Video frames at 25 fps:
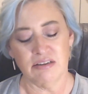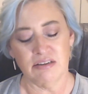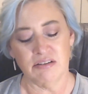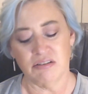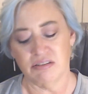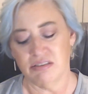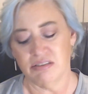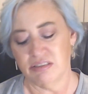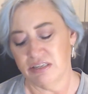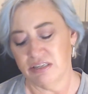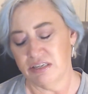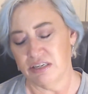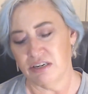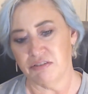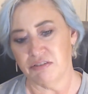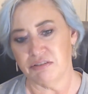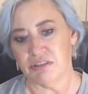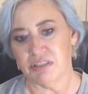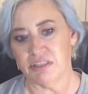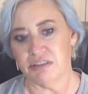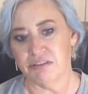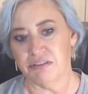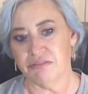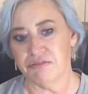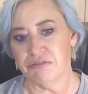you know,
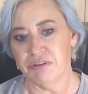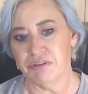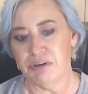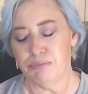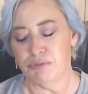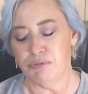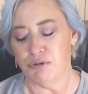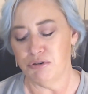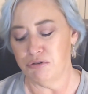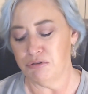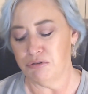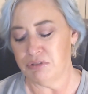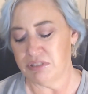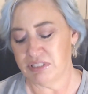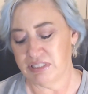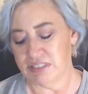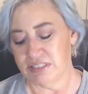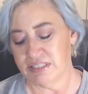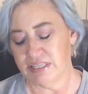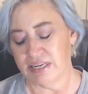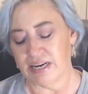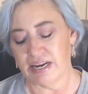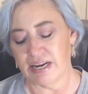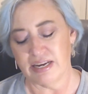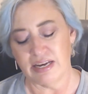the reboot
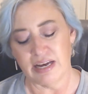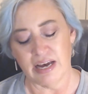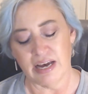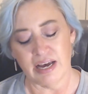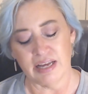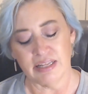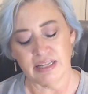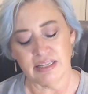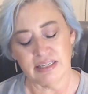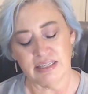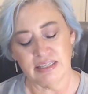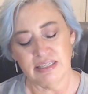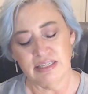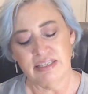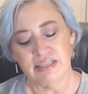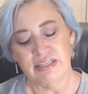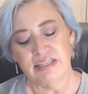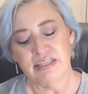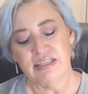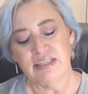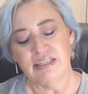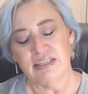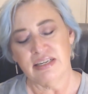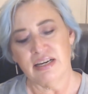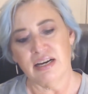that I got
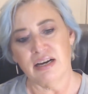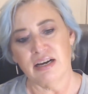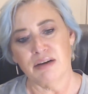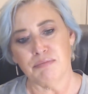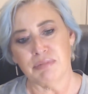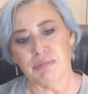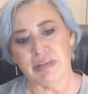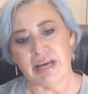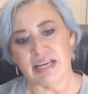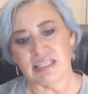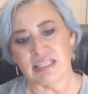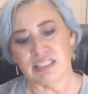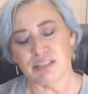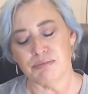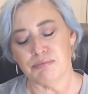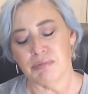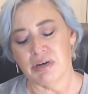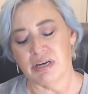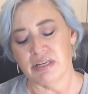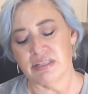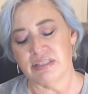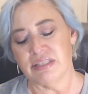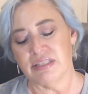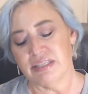um, last month.